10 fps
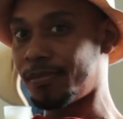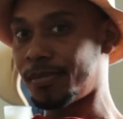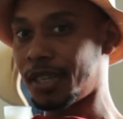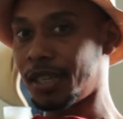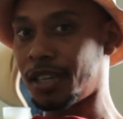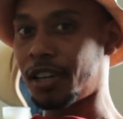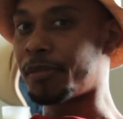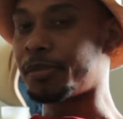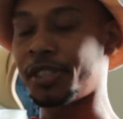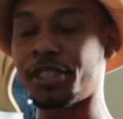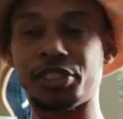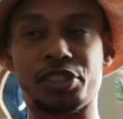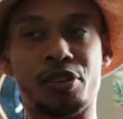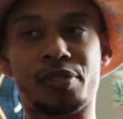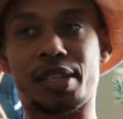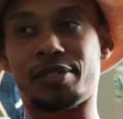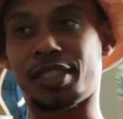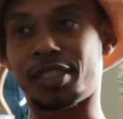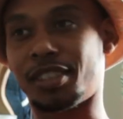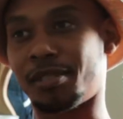a couple of years ago when I was
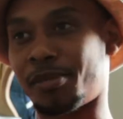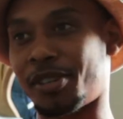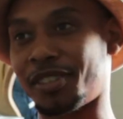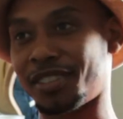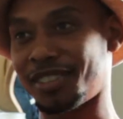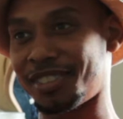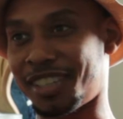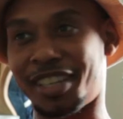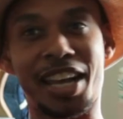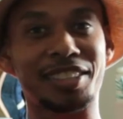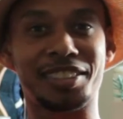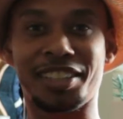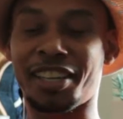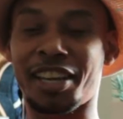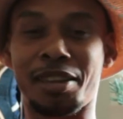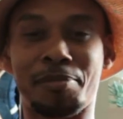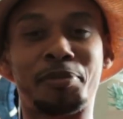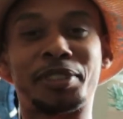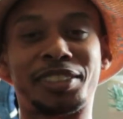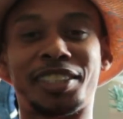at Denmark. And after the game, it
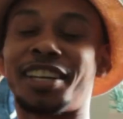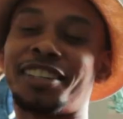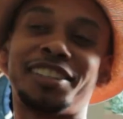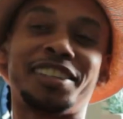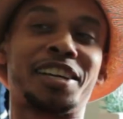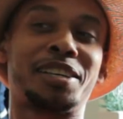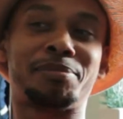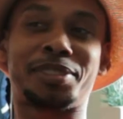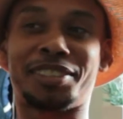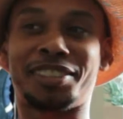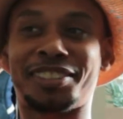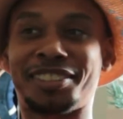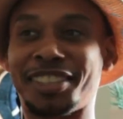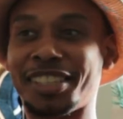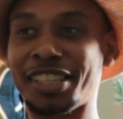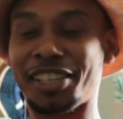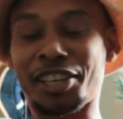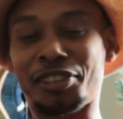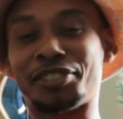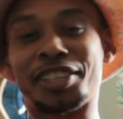wasn't like, good game, son.
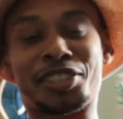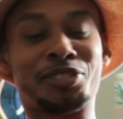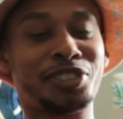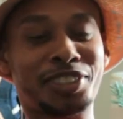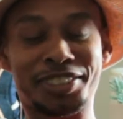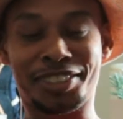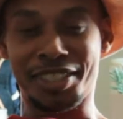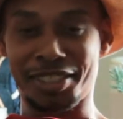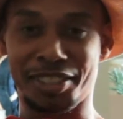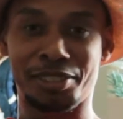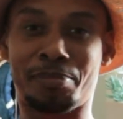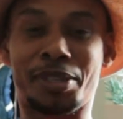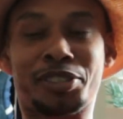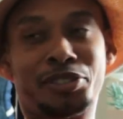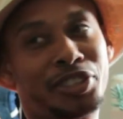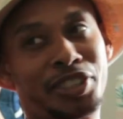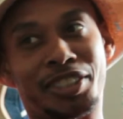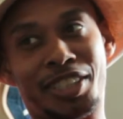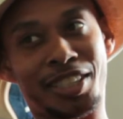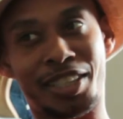It was like, you should have done this better. You should
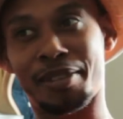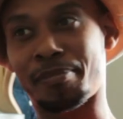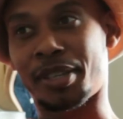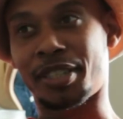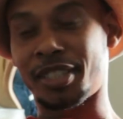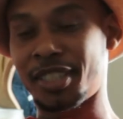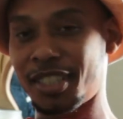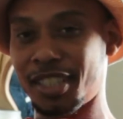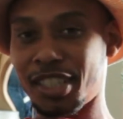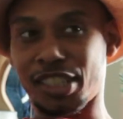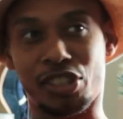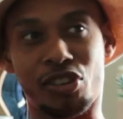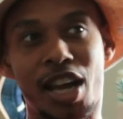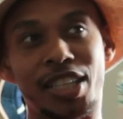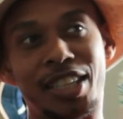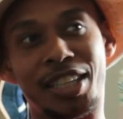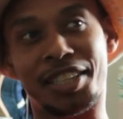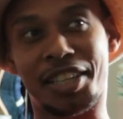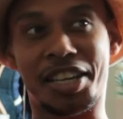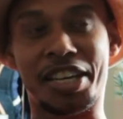have done that better. So I
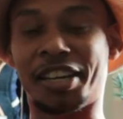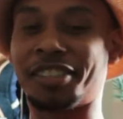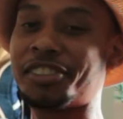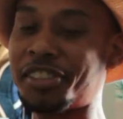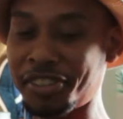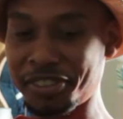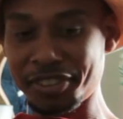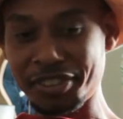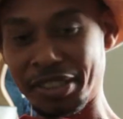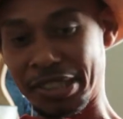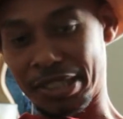think until